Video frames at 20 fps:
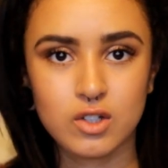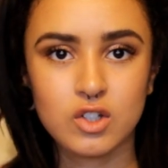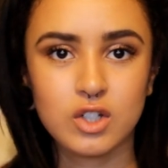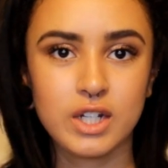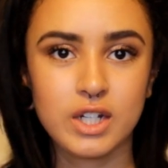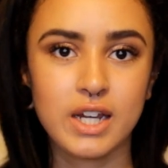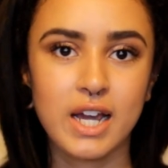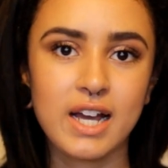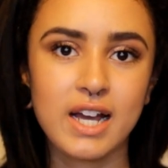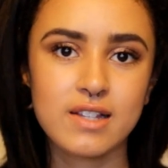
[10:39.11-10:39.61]

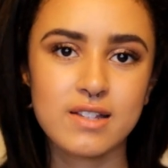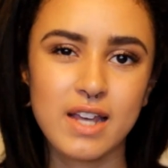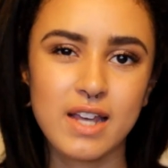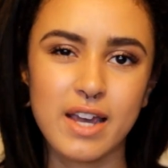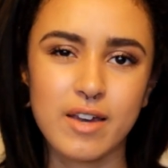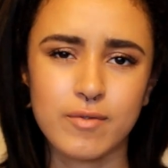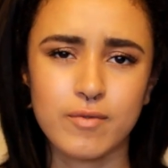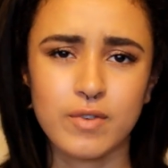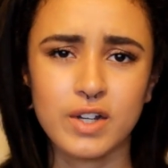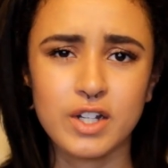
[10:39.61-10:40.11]
She has
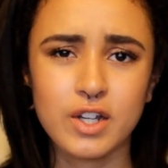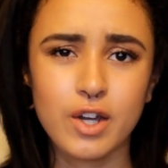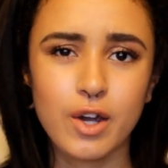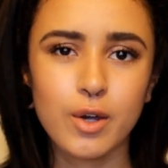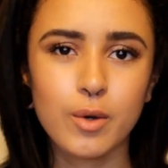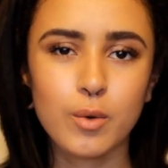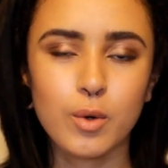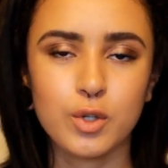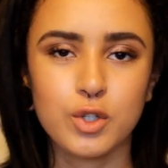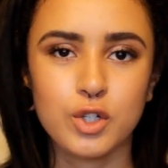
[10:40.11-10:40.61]
a
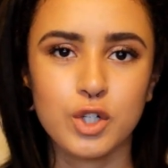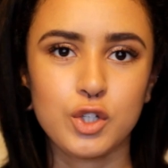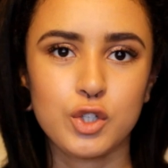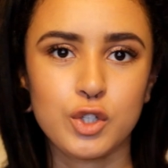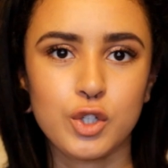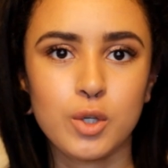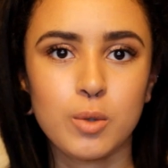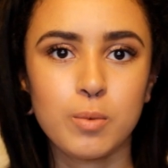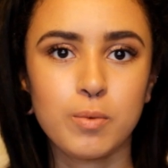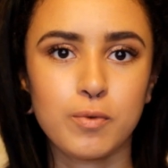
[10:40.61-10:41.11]
video on
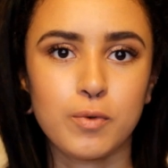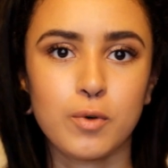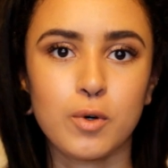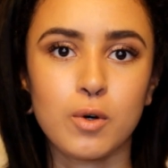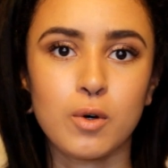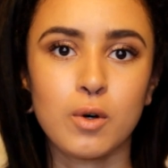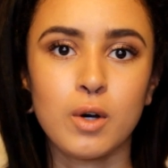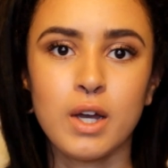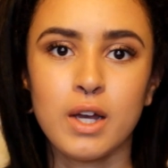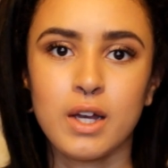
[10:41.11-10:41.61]
YouTube
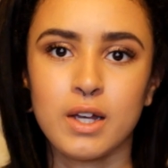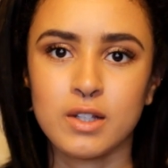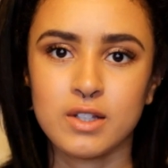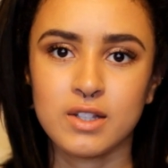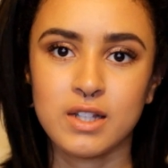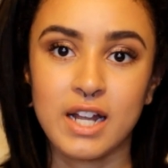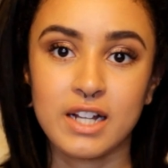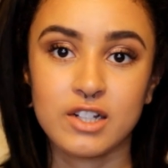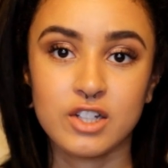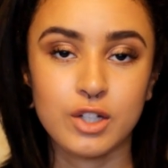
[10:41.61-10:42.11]
for
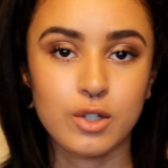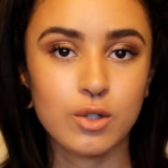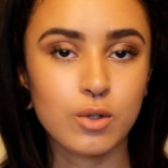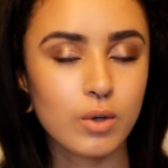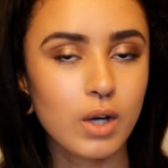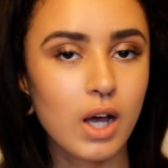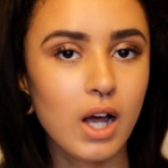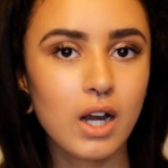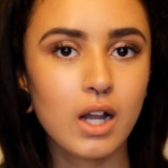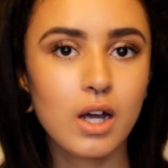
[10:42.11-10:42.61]
selecting your
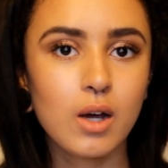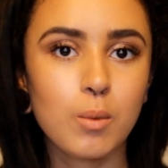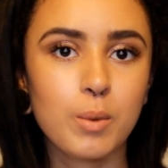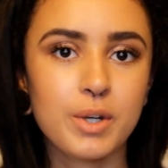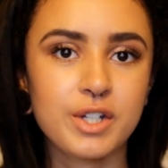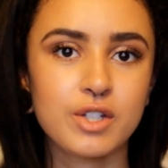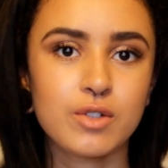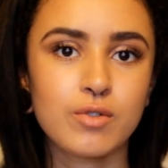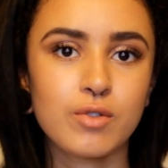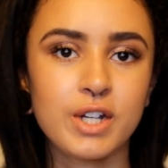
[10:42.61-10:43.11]
colour
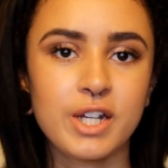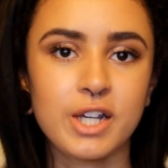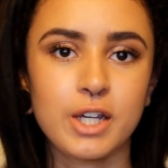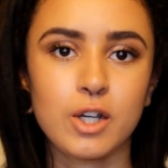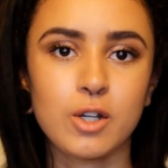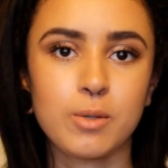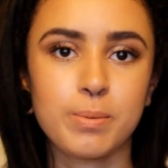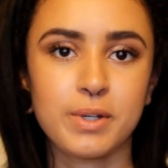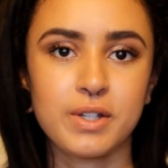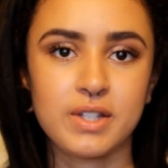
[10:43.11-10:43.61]
which is really
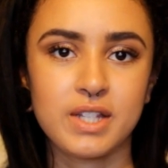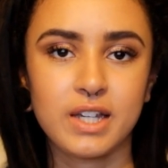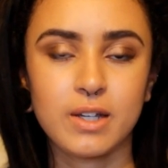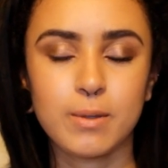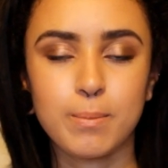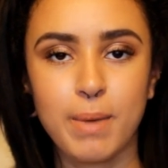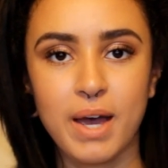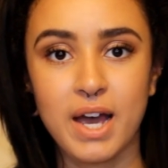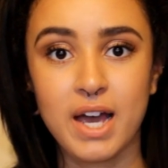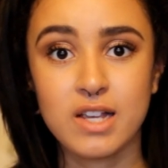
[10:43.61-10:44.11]
good because it
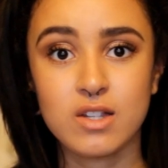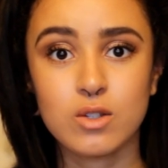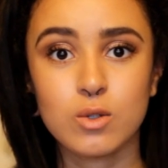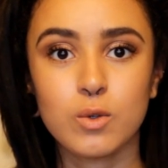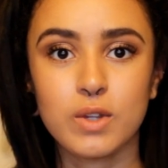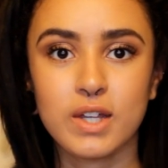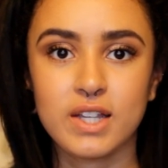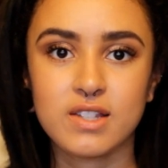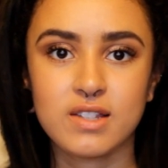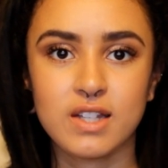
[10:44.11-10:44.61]
compares
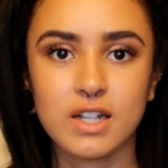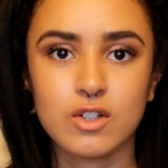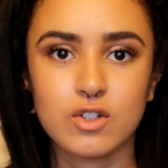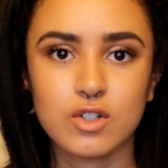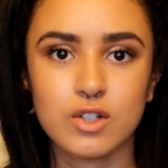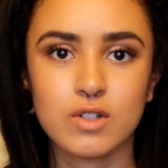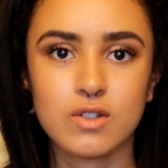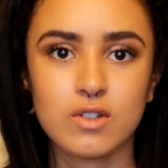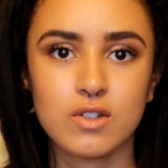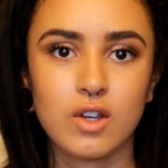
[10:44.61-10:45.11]
all the
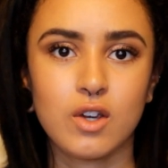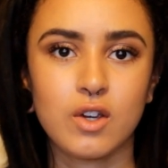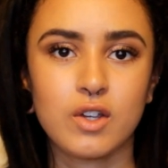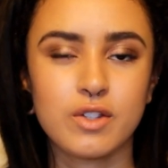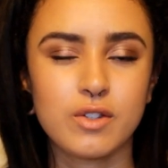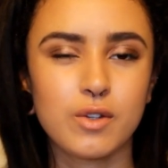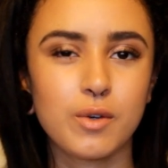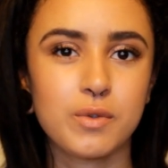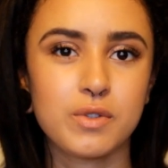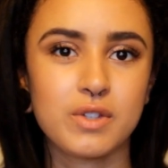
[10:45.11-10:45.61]
extensions so you can
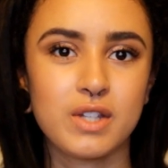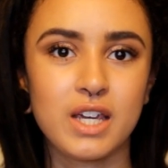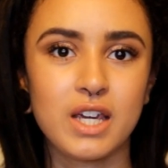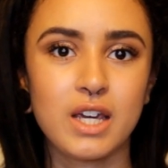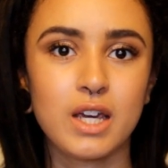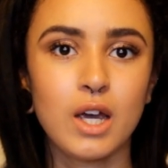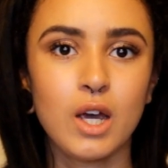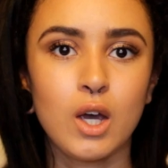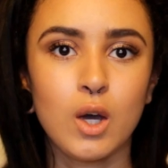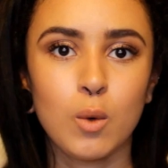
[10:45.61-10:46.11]
sort of
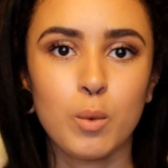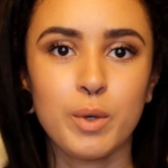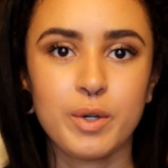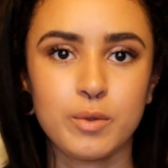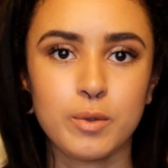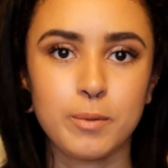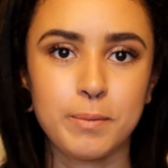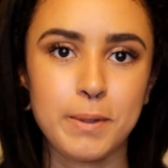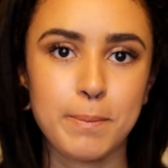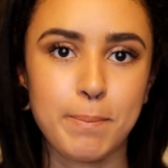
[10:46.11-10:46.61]
see
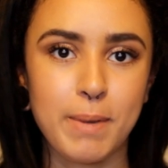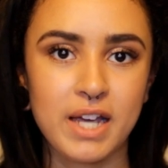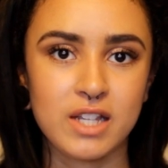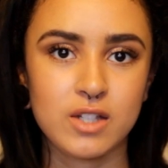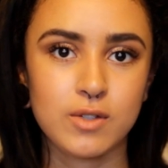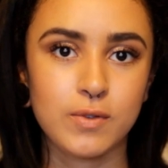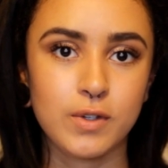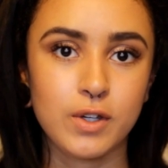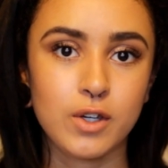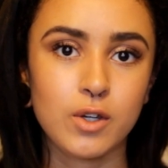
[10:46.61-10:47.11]
which would be
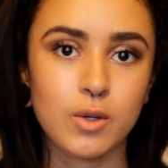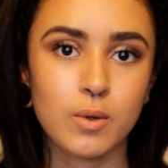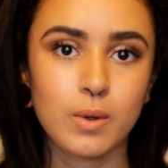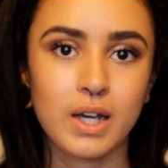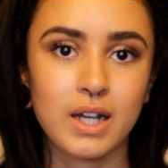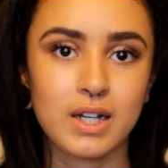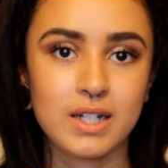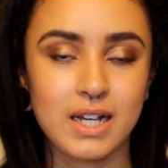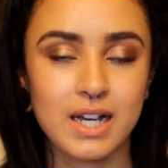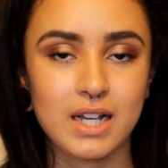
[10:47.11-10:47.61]
best for you
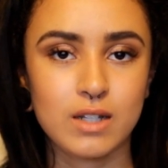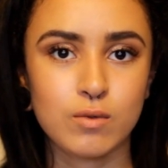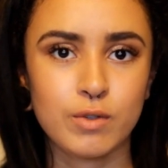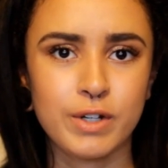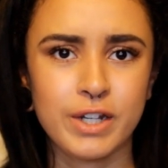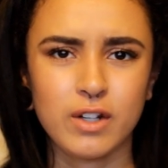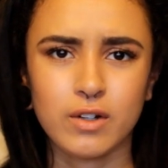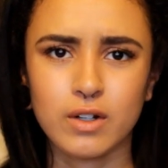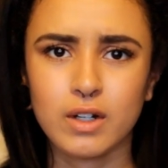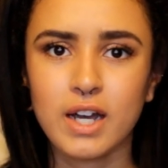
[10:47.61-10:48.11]
and it has
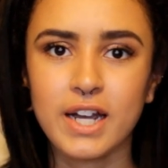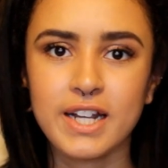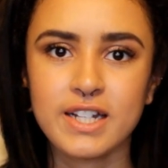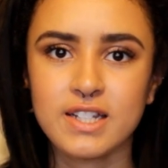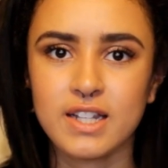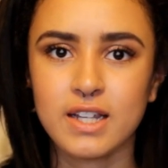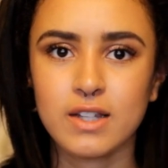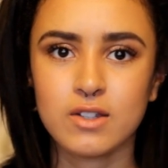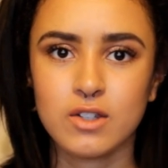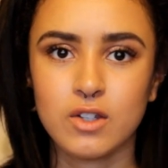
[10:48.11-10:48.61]
really good
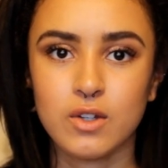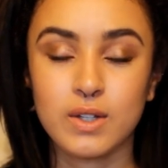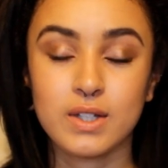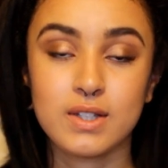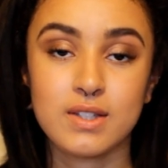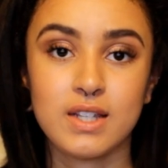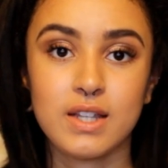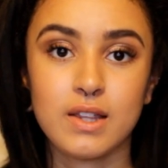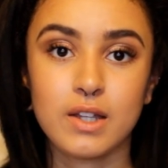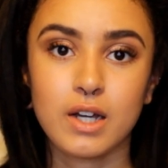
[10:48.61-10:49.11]
lighting so you can
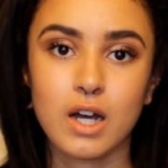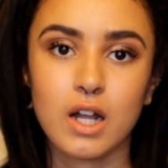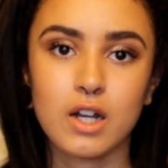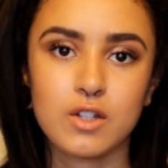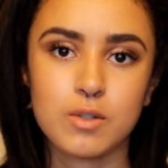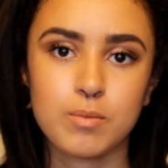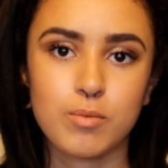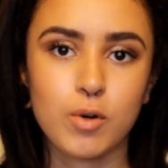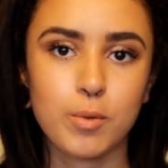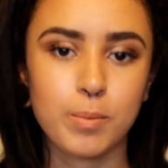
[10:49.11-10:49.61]
see the
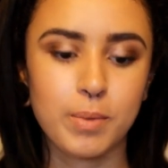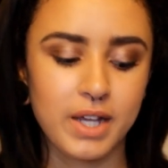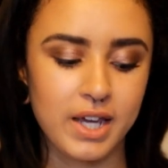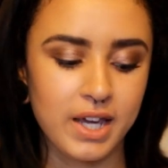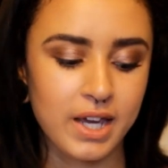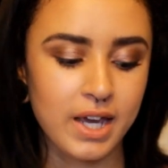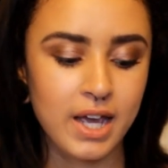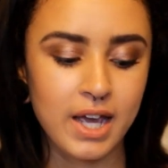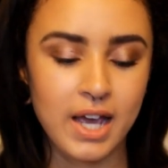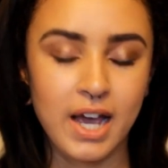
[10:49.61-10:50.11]
colours
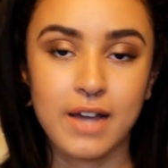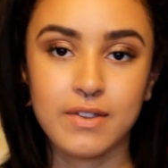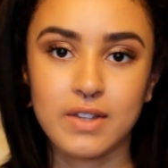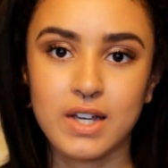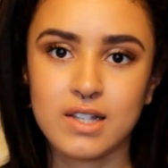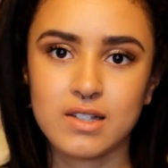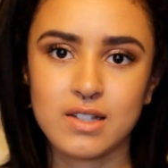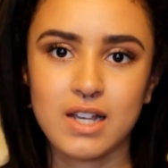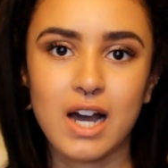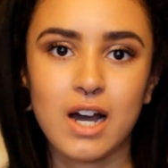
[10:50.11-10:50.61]
properly and
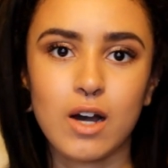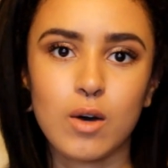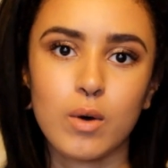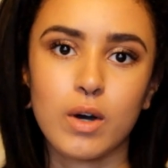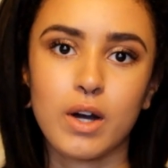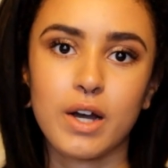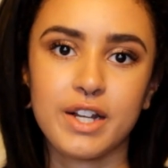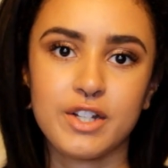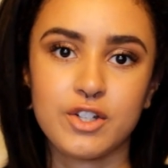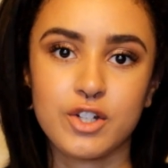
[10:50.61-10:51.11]
that's how
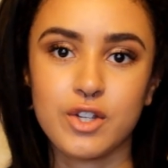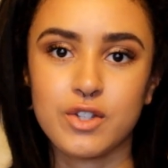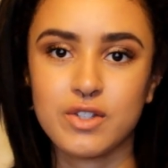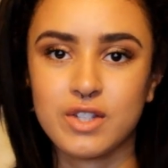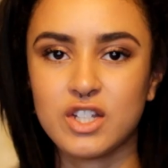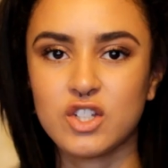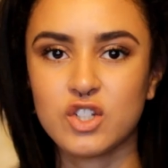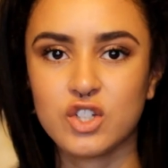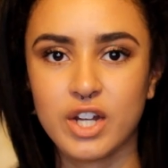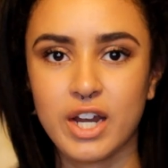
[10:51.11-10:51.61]
I chose
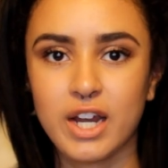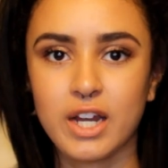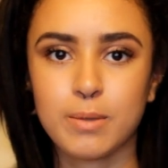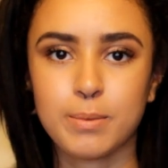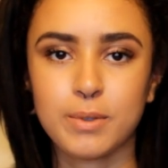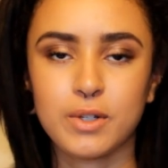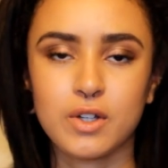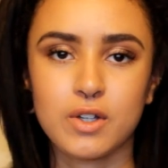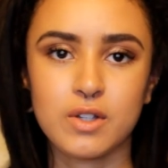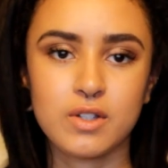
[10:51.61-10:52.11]
this shade
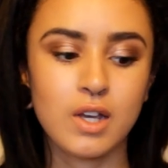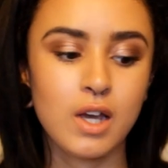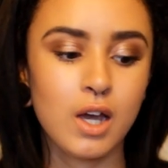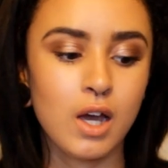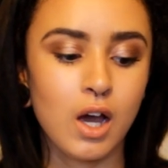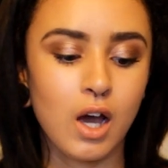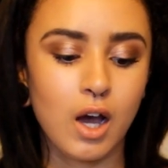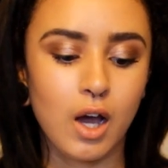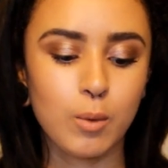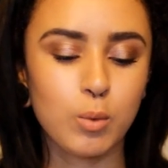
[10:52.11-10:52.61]
because
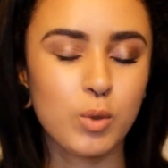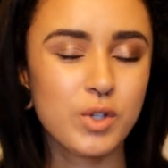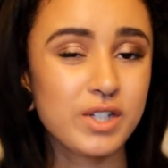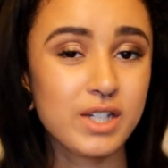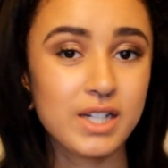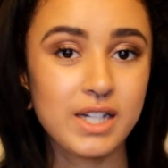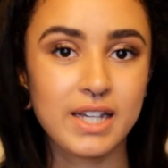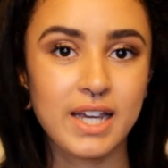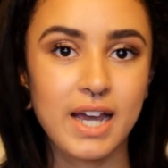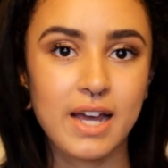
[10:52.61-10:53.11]
I was
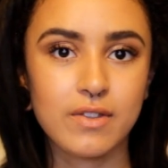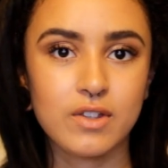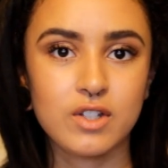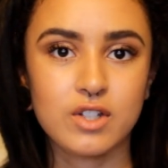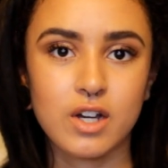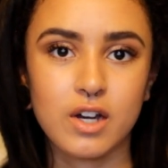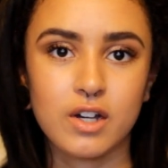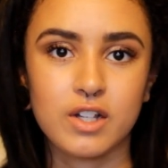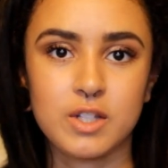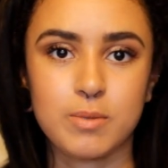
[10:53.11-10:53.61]
going to get the
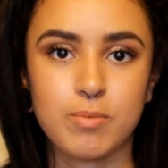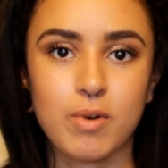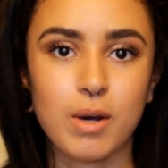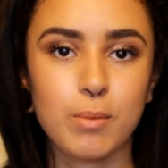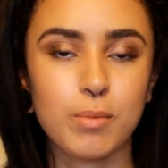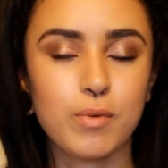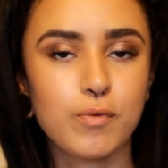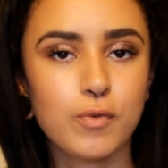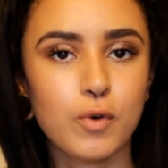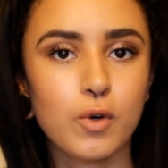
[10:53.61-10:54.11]
darkest
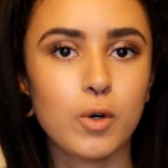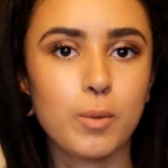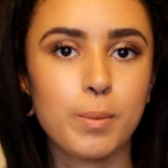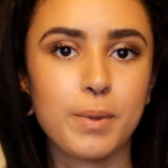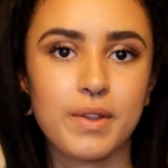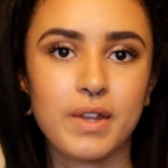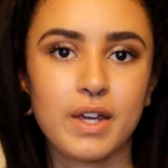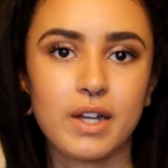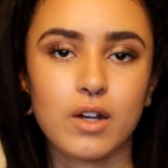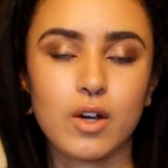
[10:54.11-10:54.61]
brown before
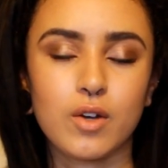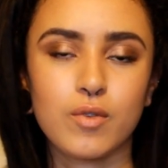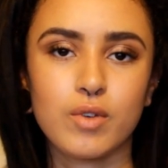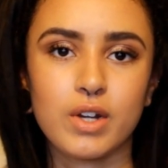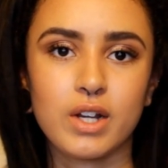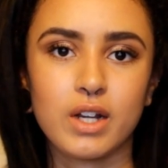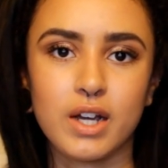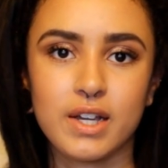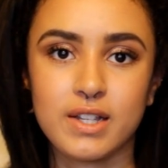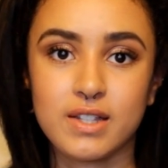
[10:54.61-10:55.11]
but then I
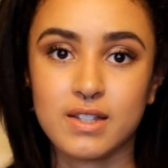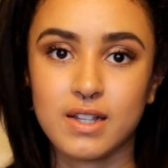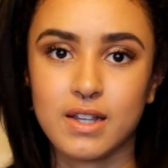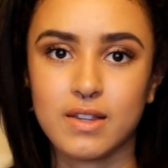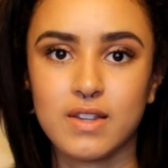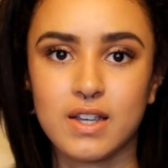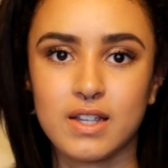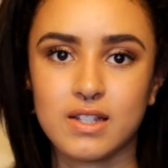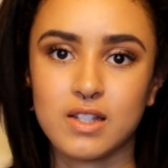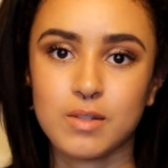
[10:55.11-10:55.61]
realised that
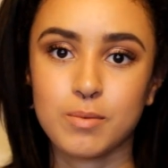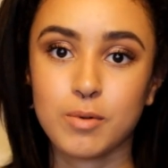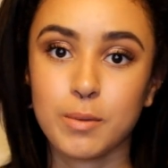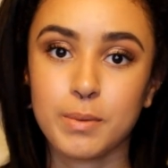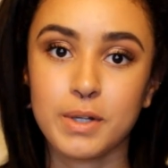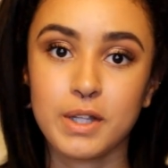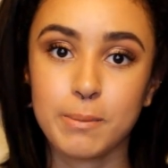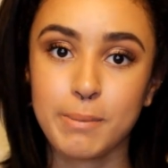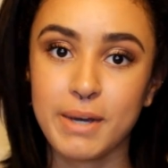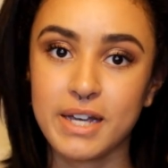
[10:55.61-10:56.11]
this is
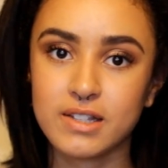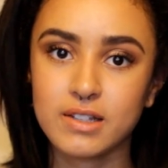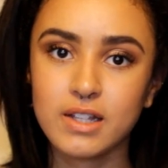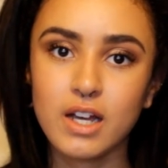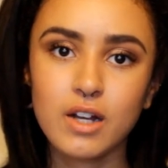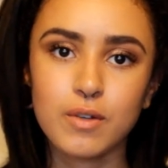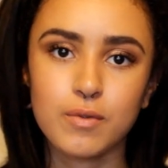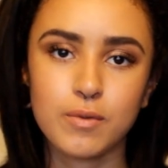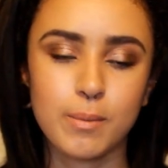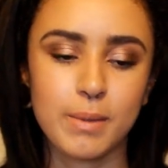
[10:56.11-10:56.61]
probably the best
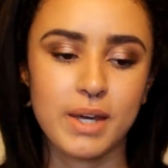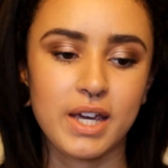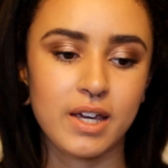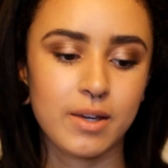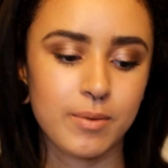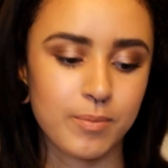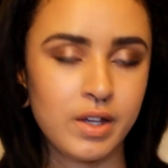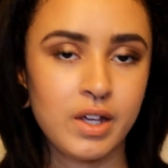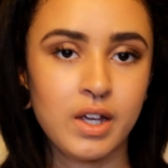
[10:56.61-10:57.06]
colour for me.